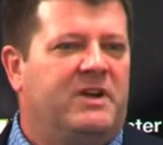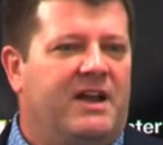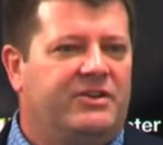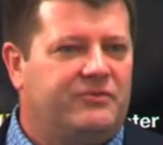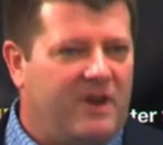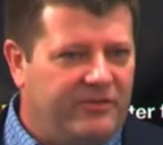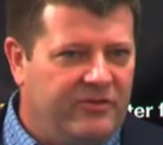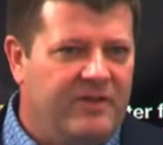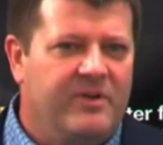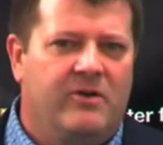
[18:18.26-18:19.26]
what kind of
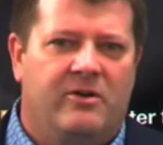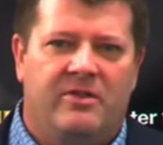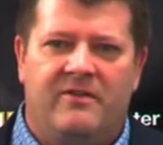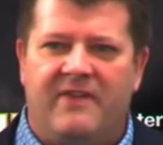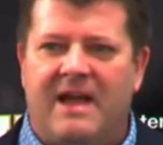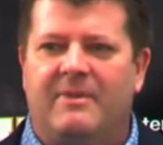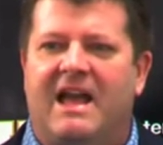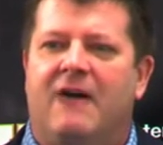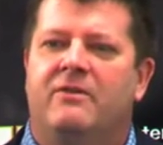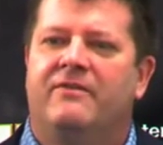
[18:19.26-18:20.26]
stressors have been going on in the
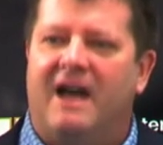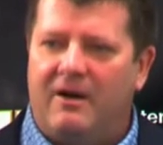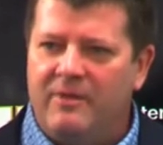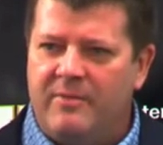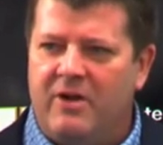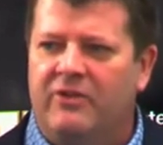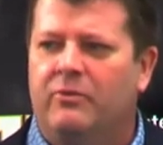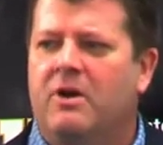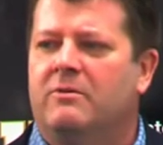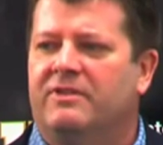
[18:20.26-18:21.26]
family, how involved the
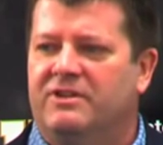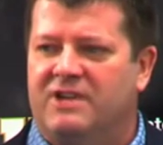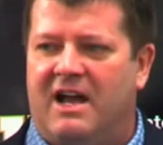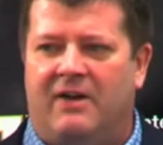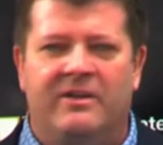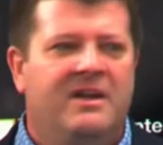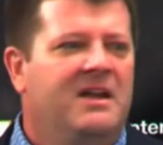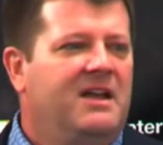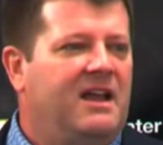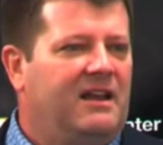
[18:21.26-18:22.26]
parents were with the child,
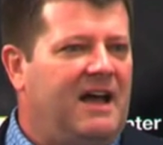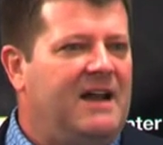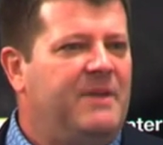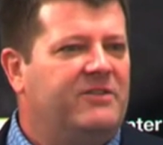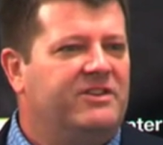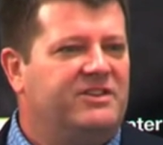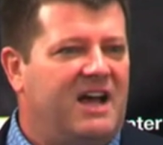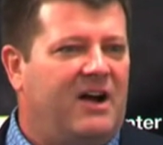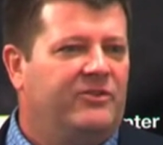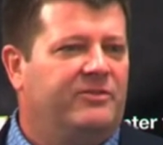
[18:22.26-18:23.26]
and a lot about the
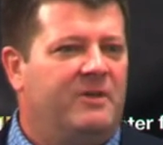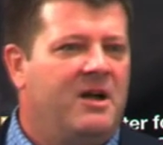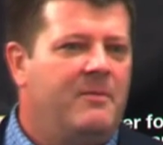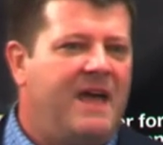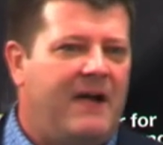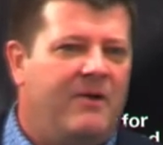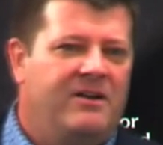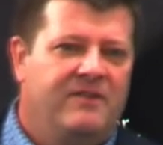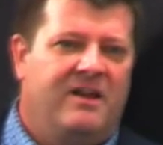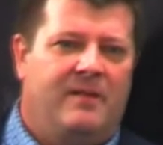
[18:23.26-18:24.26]
child's
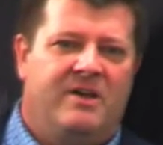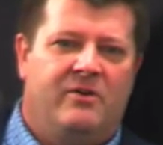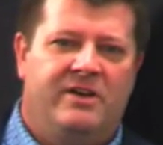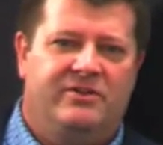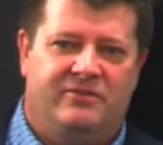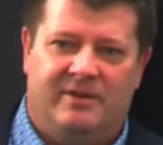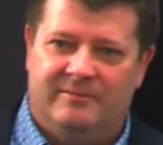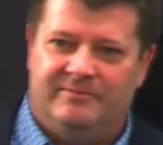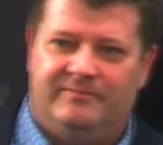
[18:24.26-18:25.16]
background and developmental history.